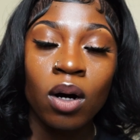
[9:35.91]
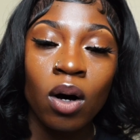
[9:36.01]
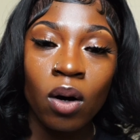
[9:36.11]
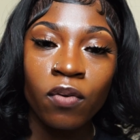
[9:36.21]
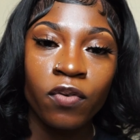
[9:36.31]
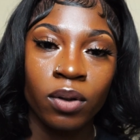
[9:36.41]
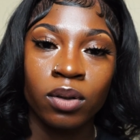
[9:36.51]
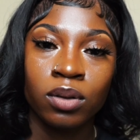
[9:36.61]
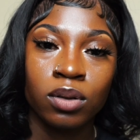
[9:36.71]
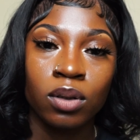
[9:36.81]

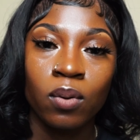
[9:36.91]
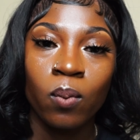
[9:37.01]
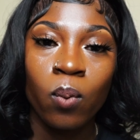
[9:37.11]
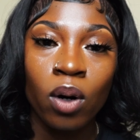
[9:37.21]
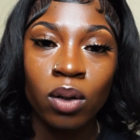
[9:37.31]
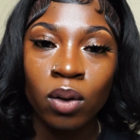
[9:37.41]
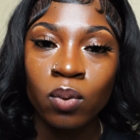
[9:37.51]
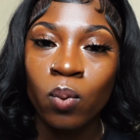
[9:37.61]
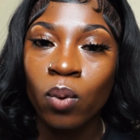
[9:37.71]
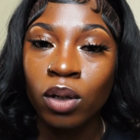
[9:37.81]
offers
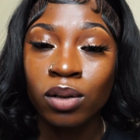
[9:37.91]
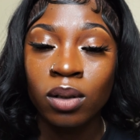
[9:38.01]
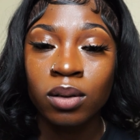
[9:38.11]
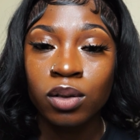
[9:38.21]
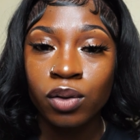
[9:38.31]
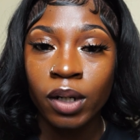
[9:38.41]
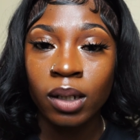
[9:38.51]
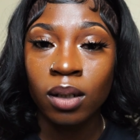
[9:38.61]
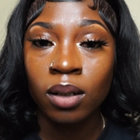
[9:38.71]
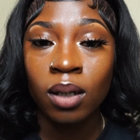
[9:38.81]
one-on-one
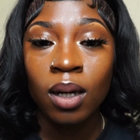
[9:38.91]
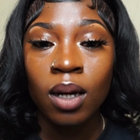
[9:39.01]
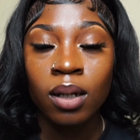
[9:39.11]
training.